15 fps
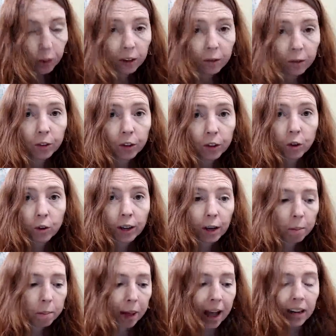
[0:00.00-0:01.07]
for the yoga and
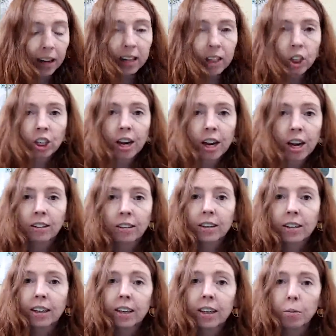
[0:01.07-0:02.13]
back care challenge, the
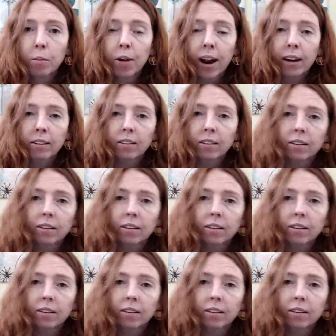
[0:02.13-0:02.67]
yin practices